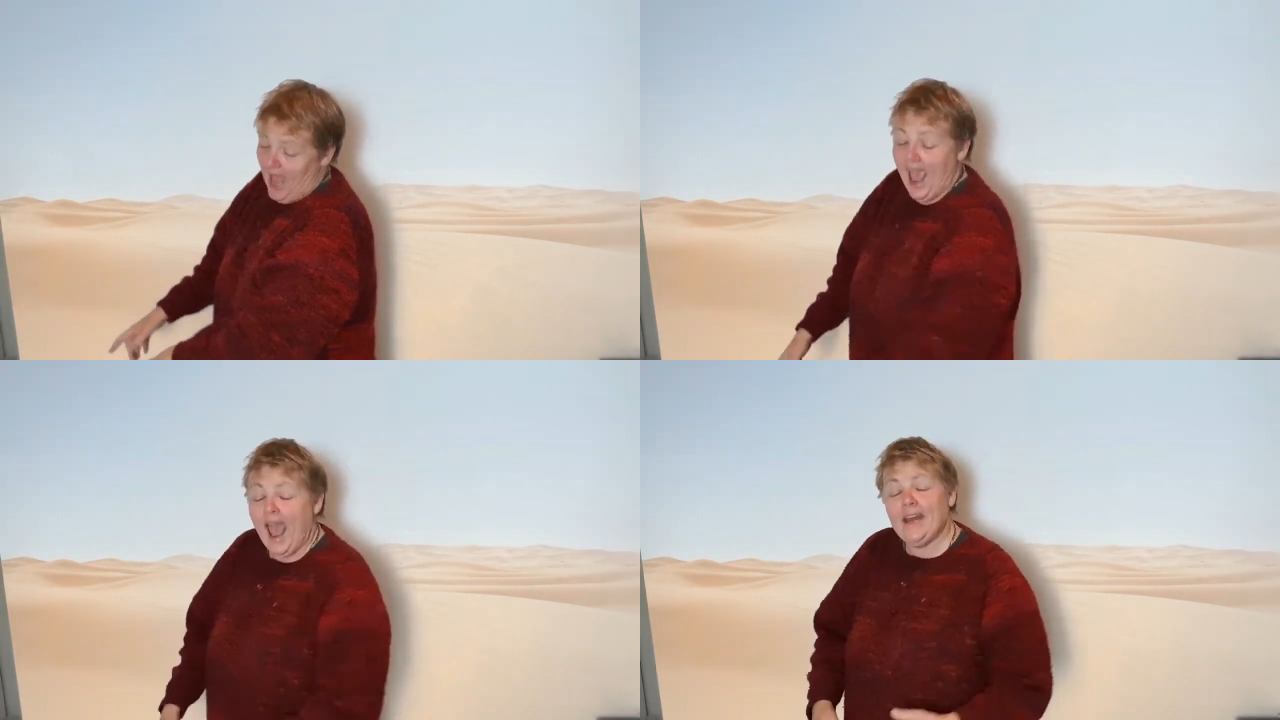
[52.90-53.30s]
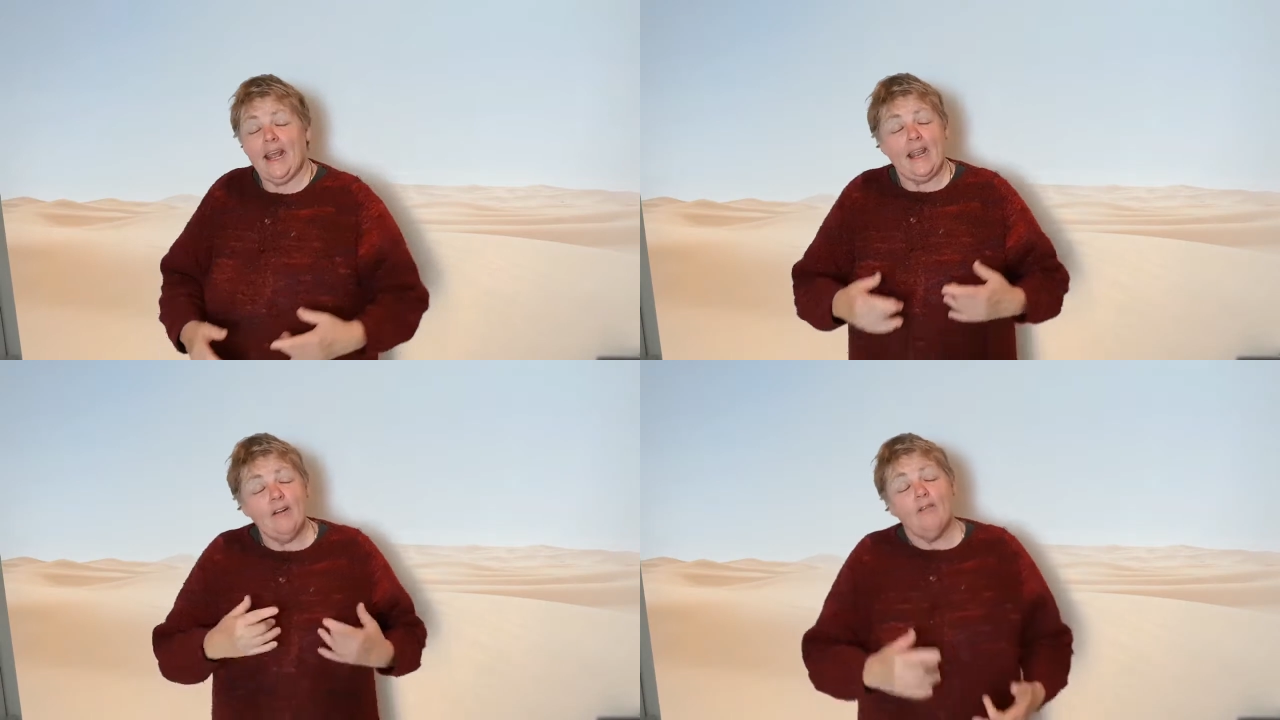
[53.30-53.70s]
And
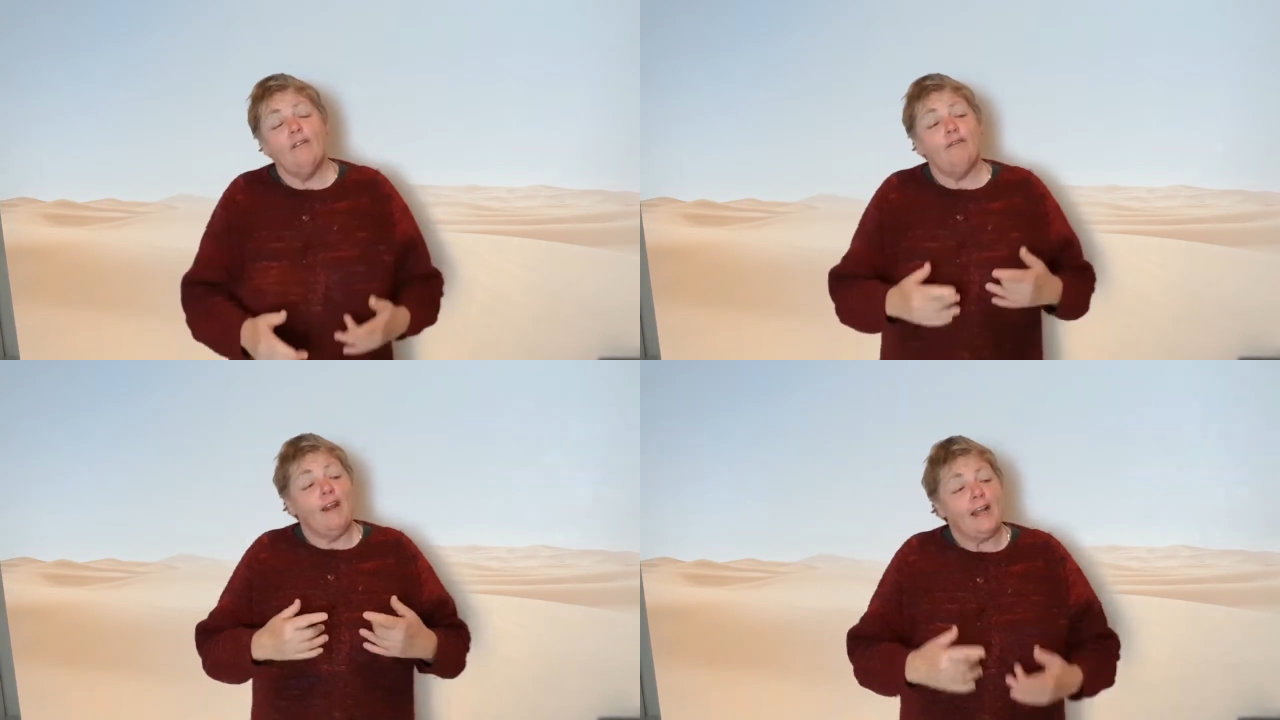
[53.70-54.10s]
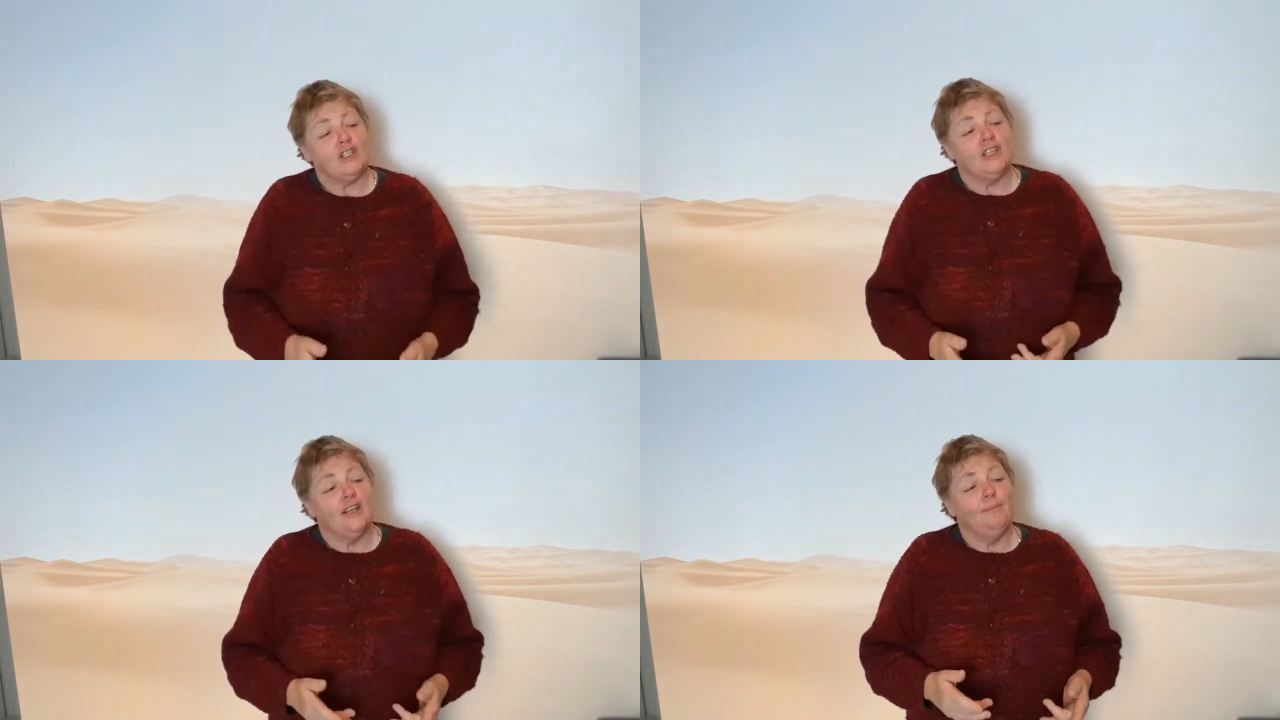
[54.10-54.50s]
in
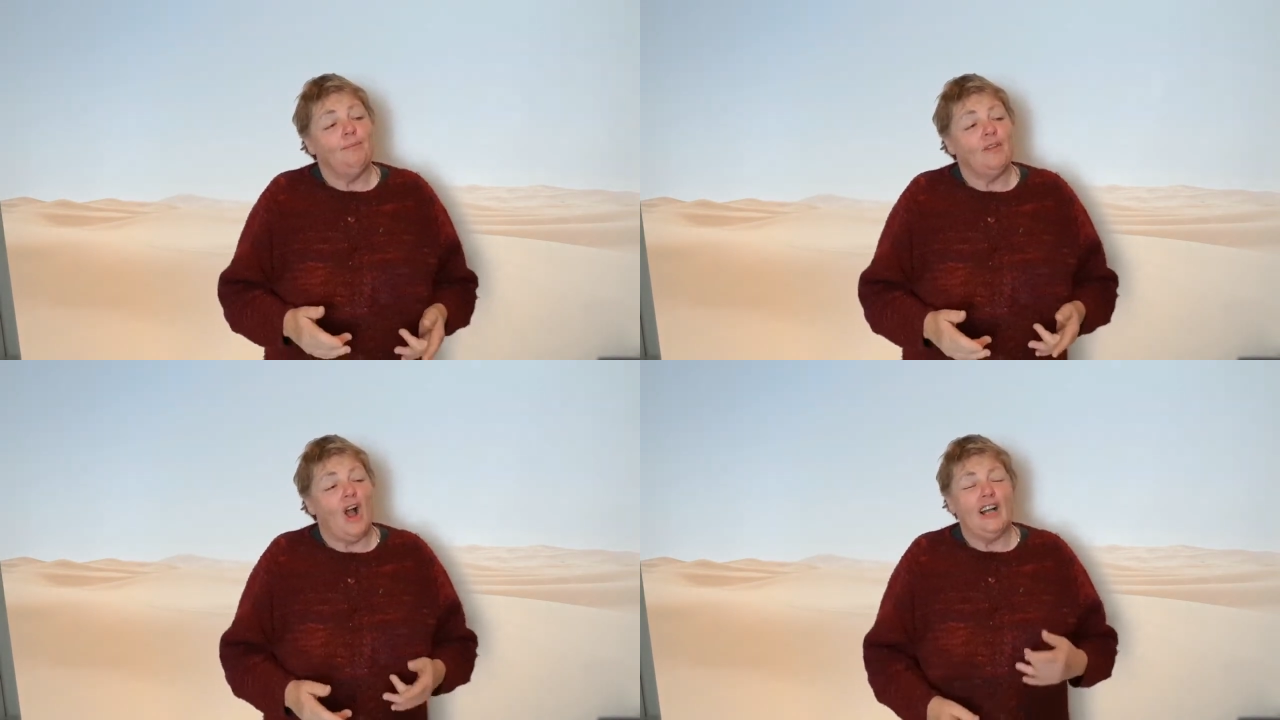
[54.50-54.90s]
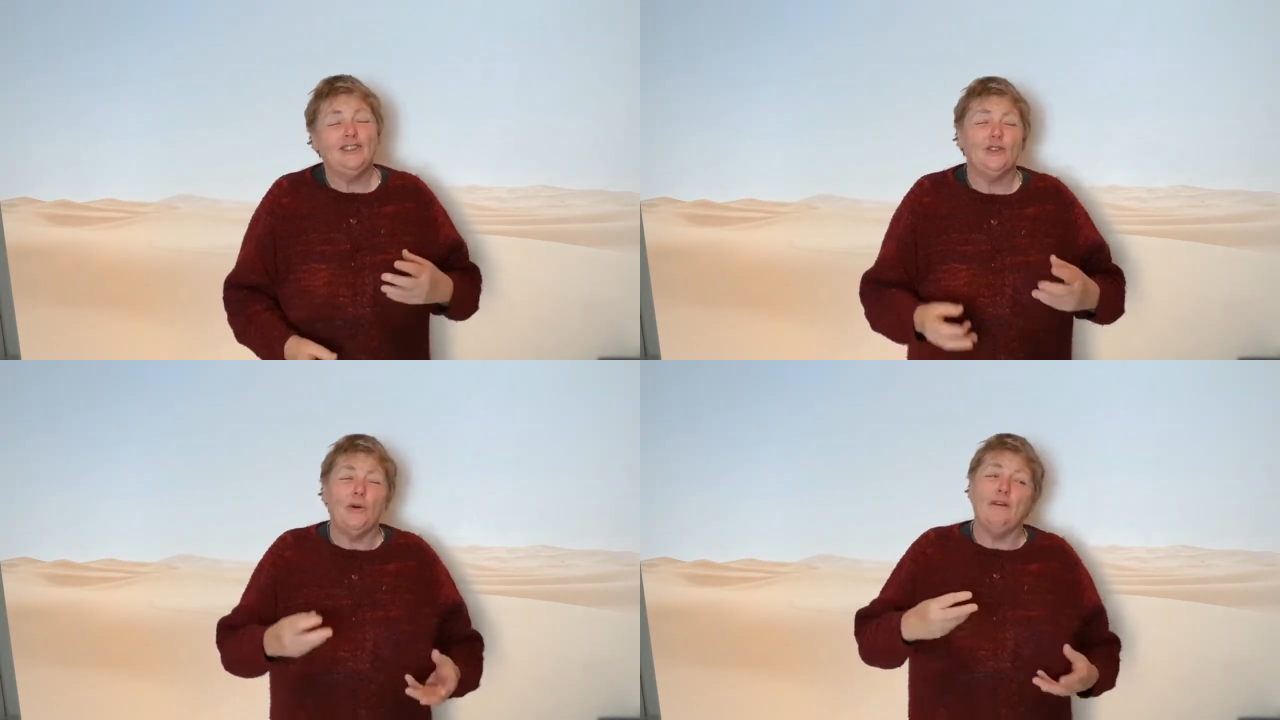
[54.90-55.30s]
reflection, I
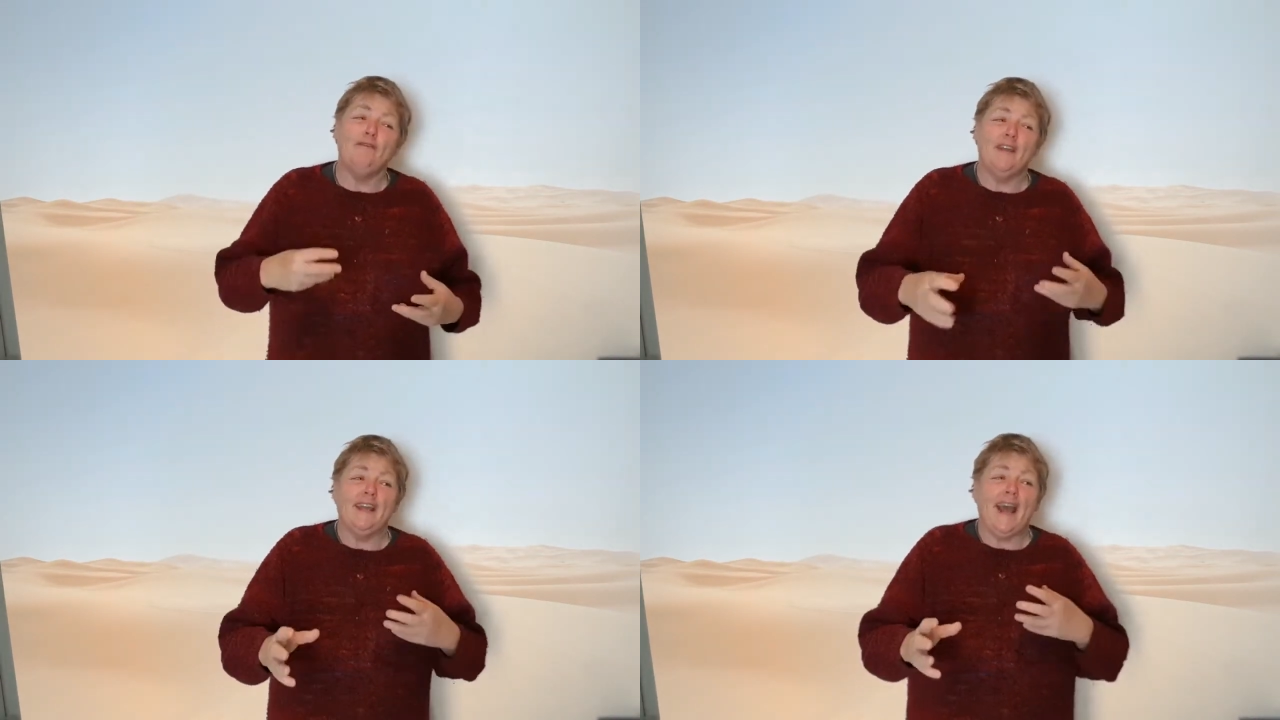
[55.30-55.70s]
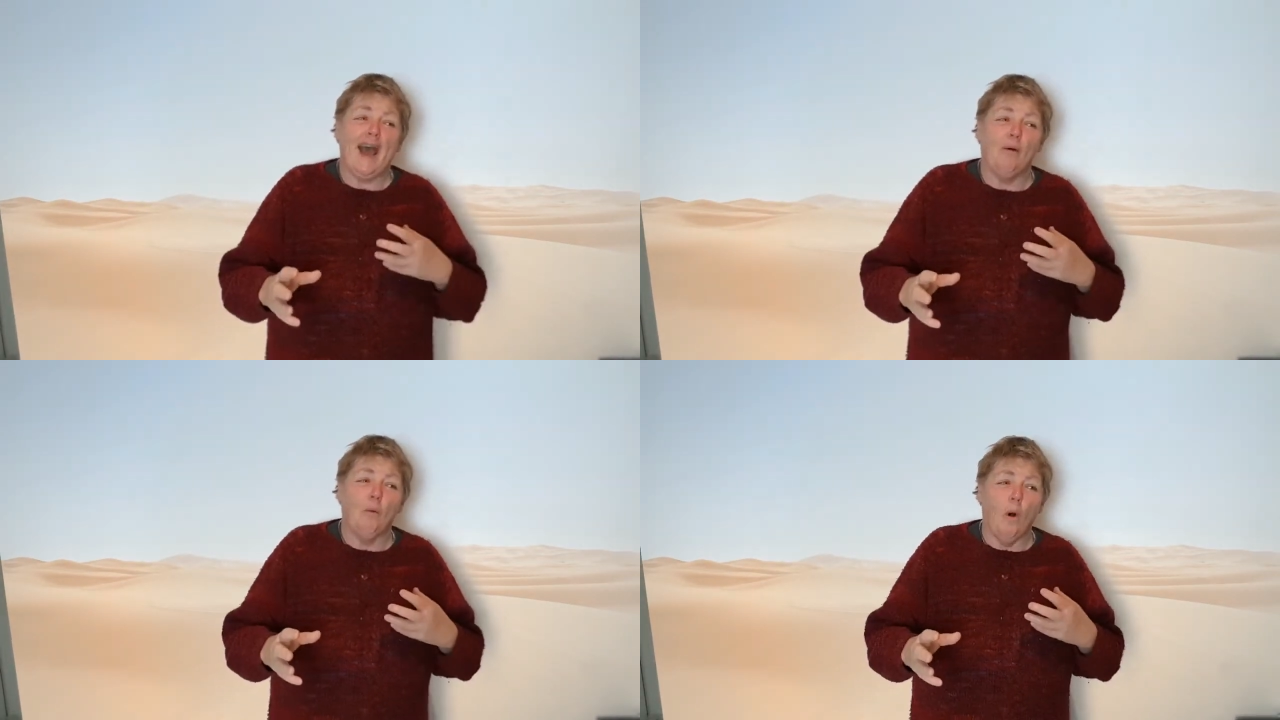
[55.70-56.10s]
sort of figured
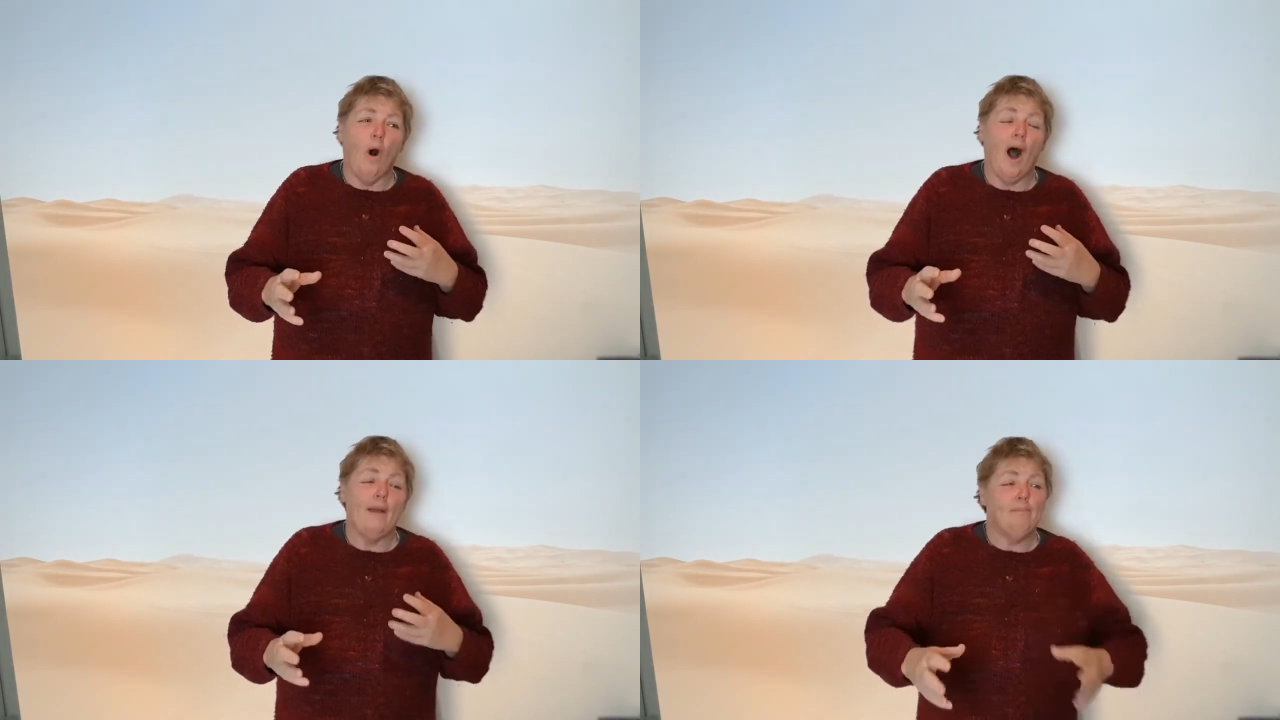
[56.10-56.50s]
out why,